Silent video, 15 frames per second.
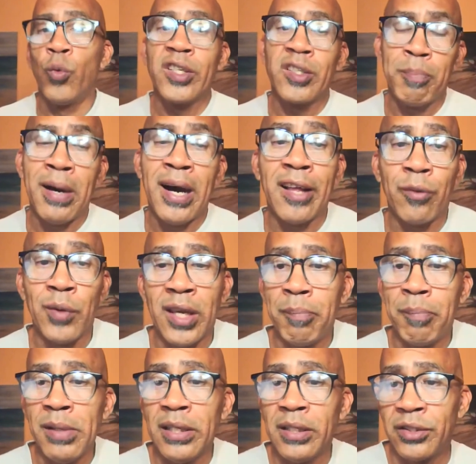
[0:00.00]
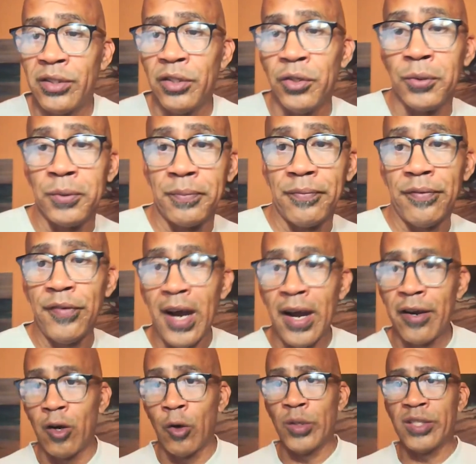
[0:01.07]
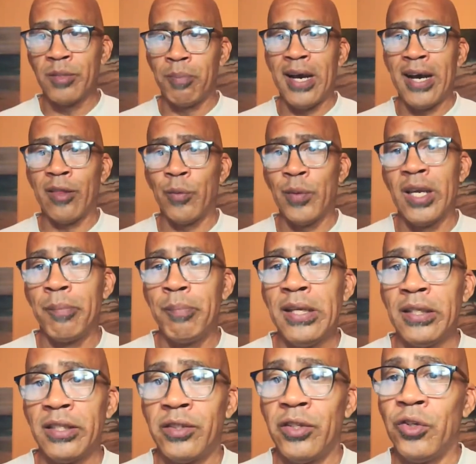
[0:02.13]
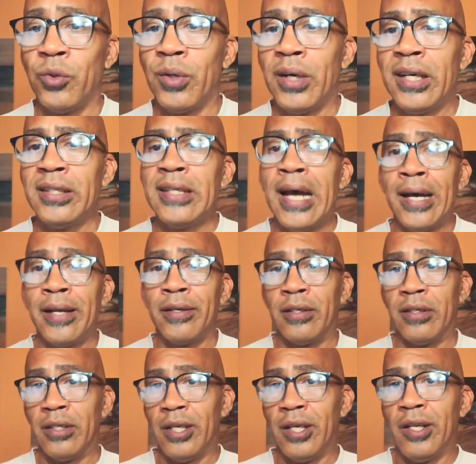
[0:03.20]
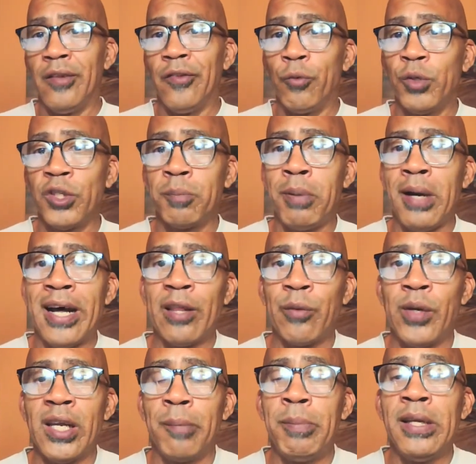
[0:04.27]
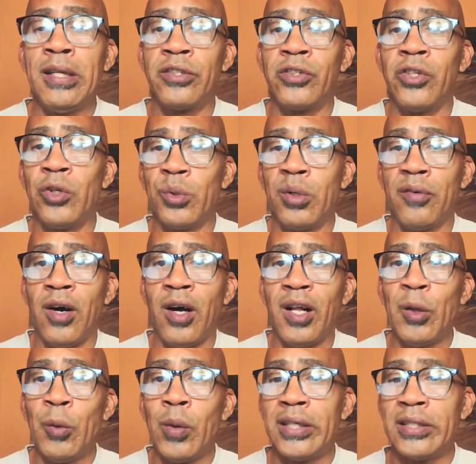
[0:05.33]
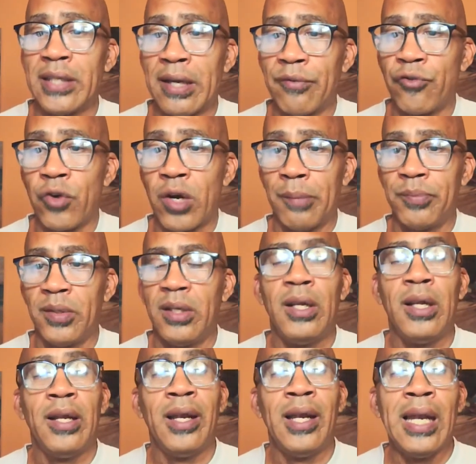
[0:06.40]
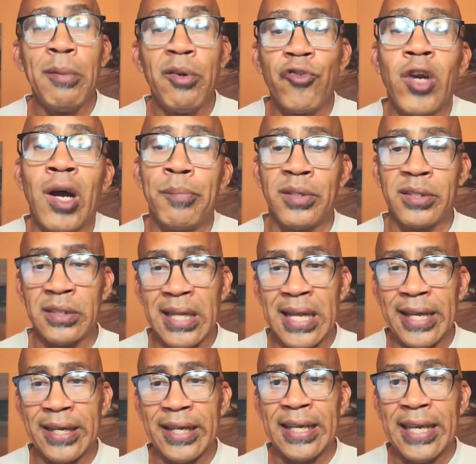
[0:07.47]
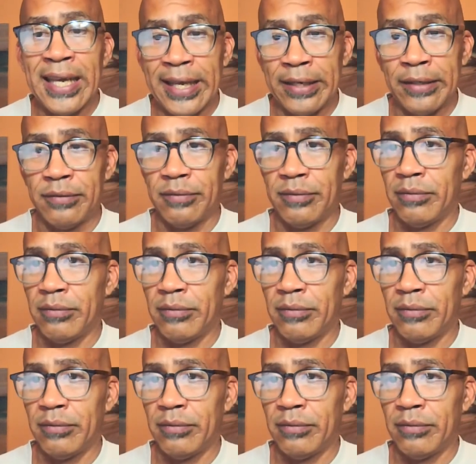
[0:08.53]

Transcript: Which pathway appeals to you? Farah, which pathway appeals to you? Adana, which pathway appeals to you? Of all the ones I've dropped, let me drop the slide again